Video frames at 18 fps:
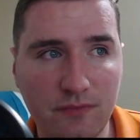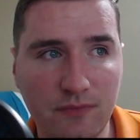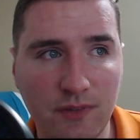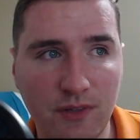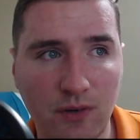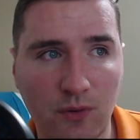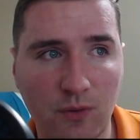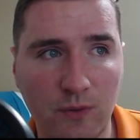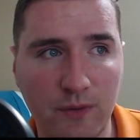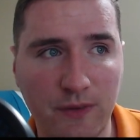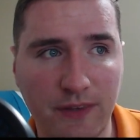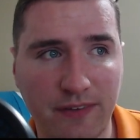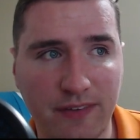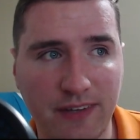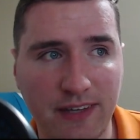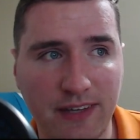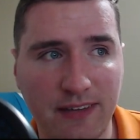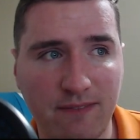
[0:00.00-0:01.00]
or with the
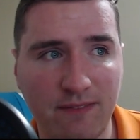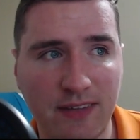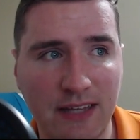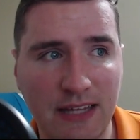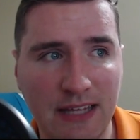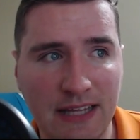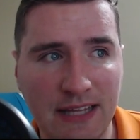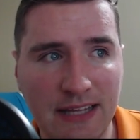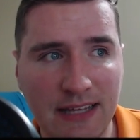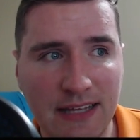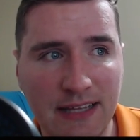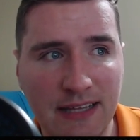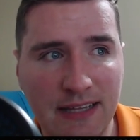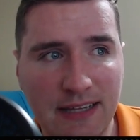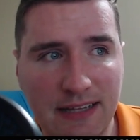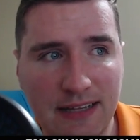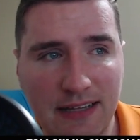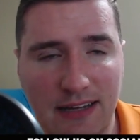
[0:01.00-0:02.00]
team.
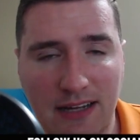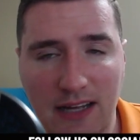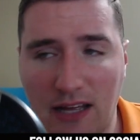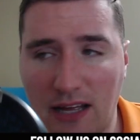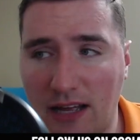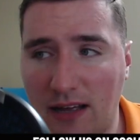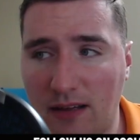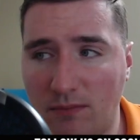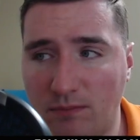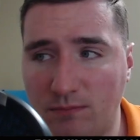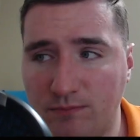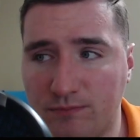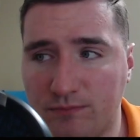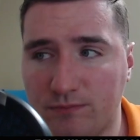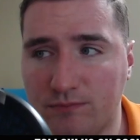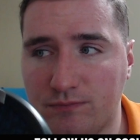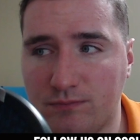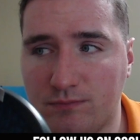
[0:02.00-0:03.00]

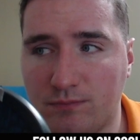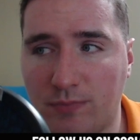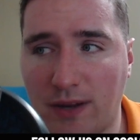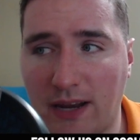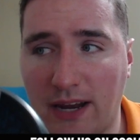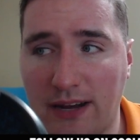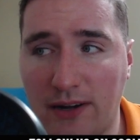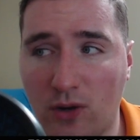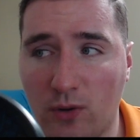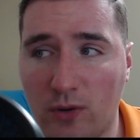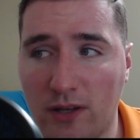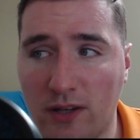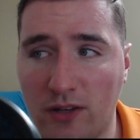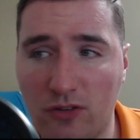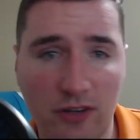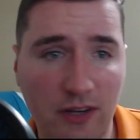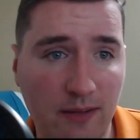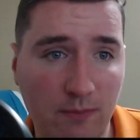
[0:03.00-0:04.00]
But I know
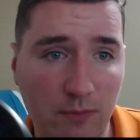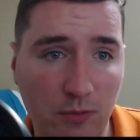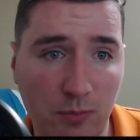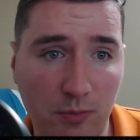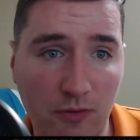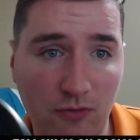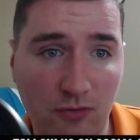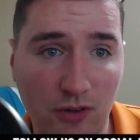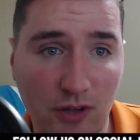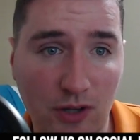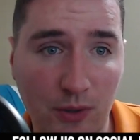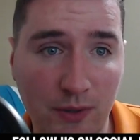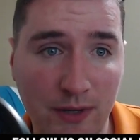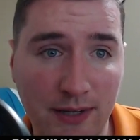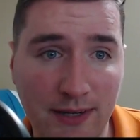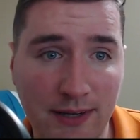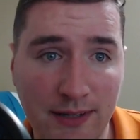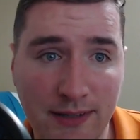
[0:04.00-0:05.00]
his name's been floated.